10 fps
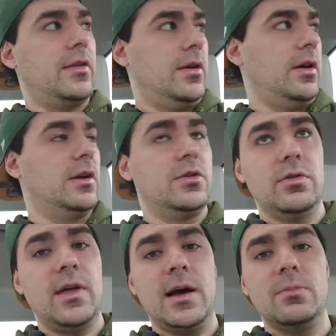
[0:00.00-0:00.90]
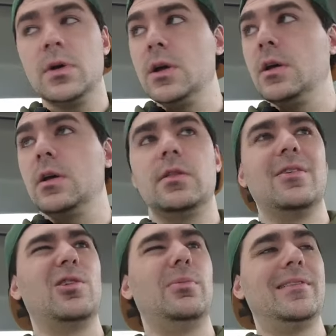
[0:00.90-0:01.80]
that they had to do that,
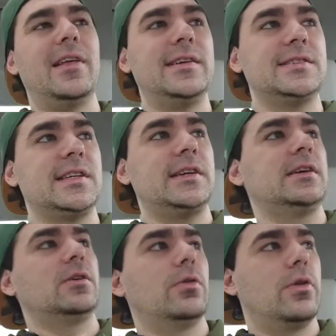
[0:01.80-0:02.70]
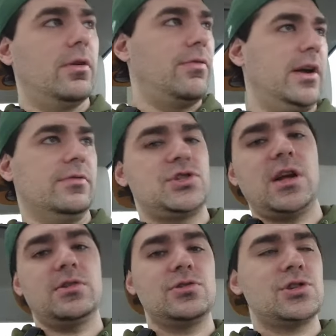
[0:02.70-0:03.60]
they're a little bit lazy, or they're afraid of
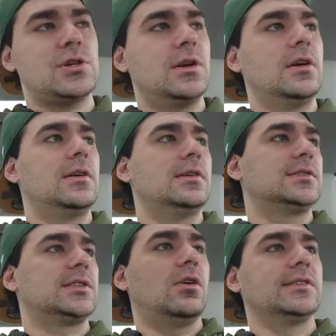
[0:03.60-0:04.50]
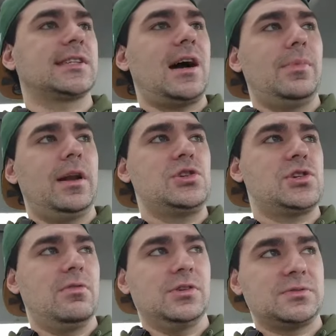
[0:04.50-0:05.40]
change. So it's a
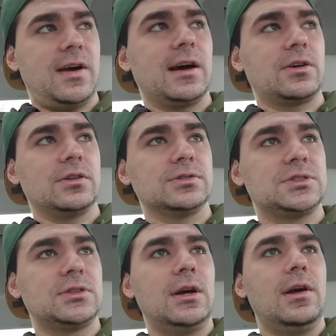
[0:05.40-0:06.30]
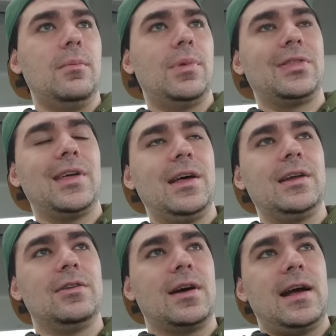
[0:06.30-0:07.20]
combination of those factors. But
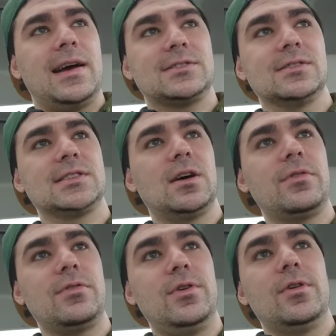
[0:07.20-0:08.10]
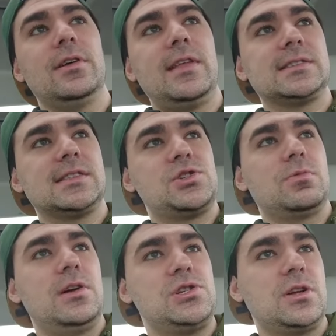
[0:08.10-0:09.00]
then you kind of ask yourself if you're in that
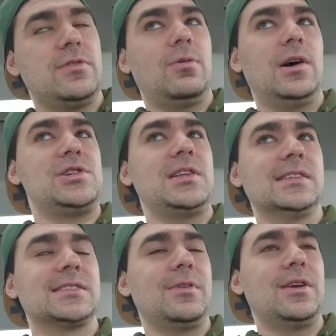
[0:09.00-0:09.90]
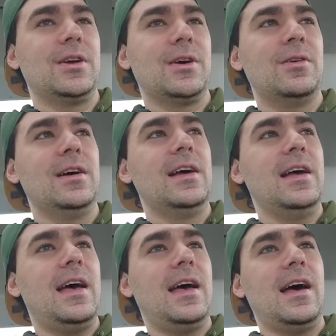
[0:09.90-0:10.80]
situation, if you're watching this video,
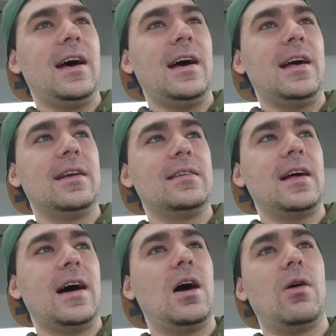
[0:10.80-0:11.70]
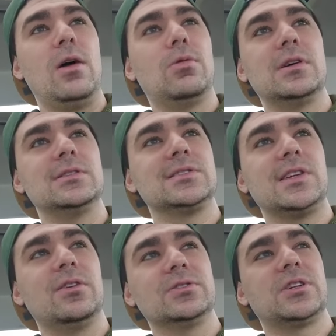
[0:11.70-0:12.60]
and how I was
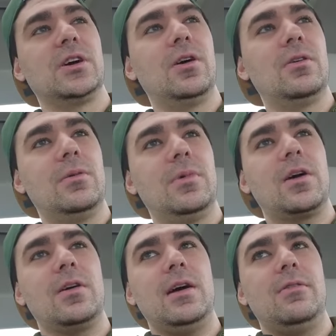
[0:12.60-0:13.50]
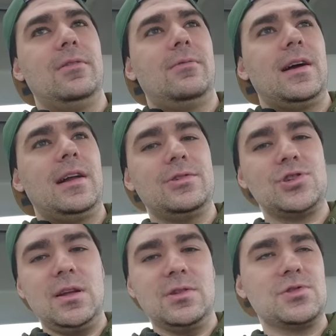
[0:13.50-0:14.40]
years ago, I'm like, okay, well, why not
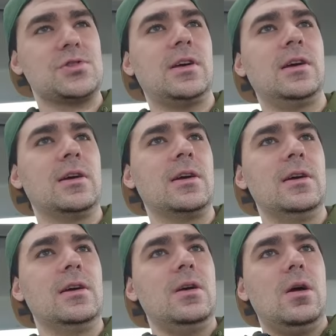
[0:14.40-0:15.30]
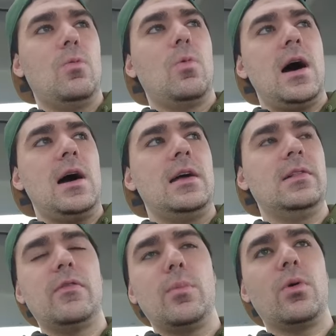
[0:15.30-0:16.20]
change? Like, why
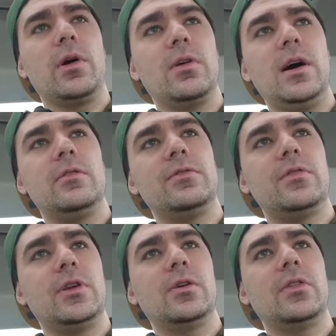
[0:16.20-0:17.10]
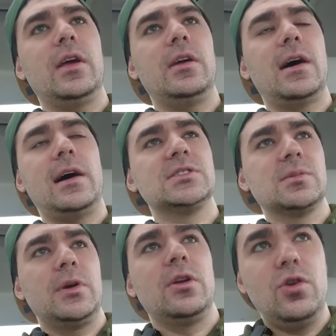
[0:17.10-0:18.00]
live a boring life? You know, the odds
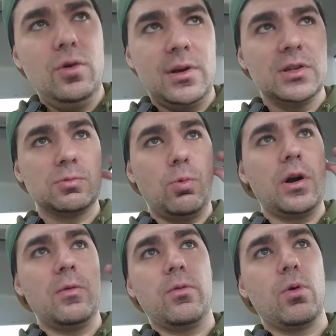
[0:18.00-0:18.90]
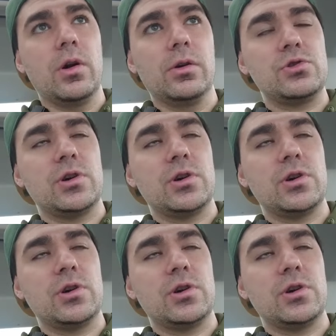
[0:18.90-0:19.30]
of being a human is one in 400